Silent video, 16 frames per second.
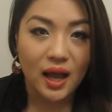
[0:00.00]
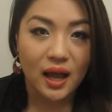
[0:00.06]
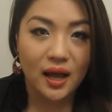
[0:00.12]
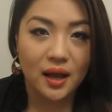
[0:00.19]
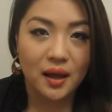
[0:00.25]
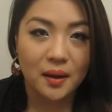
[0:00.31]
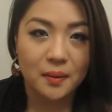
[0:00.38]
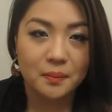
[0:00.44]

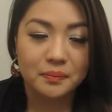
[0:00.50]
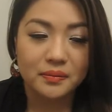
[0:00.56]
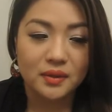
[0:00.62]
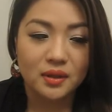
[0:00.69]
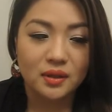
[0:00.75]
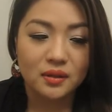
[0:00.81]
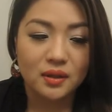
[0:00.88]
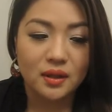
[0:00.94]
Um,
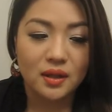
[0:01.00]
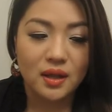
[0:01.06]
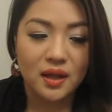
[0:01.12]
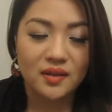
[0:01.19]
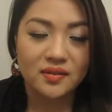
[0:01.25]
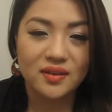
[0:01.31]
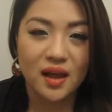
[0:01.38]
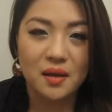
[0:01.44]

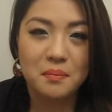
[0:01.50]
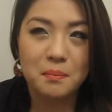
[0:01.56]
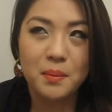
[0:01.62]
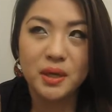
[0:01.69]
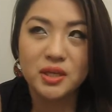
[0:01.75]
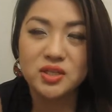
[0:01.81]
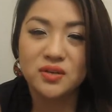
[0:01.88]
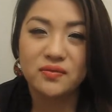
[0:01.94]
it's not
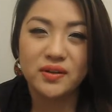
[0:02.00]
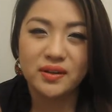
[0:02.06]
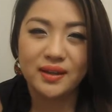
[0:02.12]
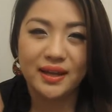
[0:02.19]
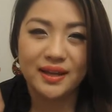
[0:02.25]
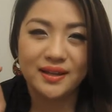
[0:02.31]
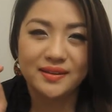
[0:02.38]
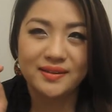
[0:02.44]
much of a
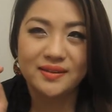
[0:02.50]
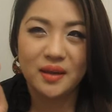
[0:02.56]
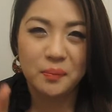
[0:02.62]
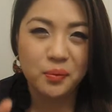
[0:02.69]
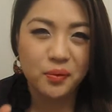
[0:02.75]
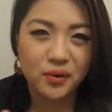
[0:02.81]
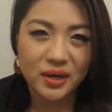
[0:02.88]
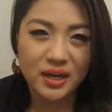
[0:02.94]
like a
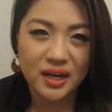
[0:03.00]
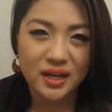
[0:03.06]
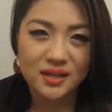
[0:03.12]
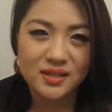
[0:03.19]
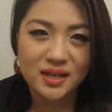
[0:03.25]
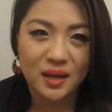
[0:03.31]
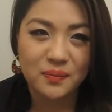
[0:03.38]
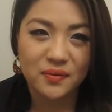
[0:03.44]

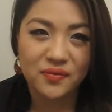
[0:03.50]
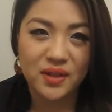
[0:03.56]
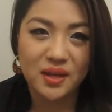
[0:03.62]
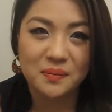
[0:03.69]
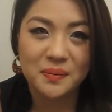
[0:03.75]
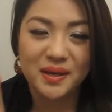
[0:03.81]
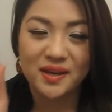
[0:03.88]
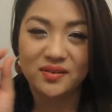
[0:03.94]
separating type of
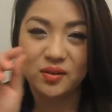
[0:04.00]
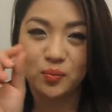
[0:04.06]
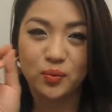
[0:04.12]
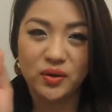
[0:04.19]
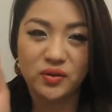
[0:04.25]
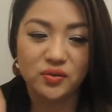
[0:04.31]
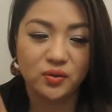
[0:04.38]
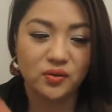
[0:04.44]
thing because the
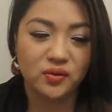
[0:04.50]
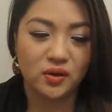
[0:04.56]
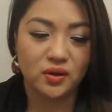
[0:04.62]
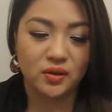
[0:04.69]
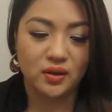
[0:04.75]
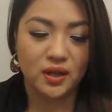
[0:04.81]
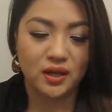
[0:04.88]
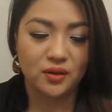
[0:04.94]
bristles
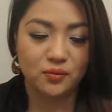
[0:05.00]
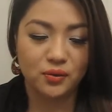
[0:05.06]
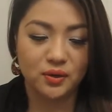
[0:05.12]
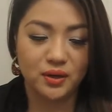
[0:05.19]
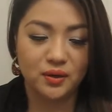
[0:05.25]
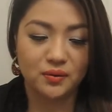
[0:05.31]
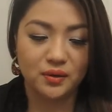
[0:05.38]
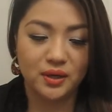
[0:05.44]
aren't like
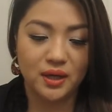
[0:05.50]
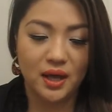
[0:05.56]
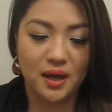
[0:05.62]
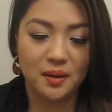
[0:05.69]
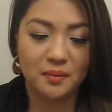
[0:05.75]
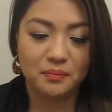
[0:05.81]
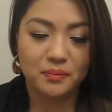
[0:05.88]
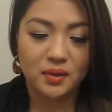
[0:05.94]
really, really,
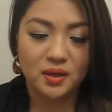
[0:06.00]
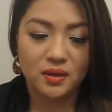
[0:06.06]
um,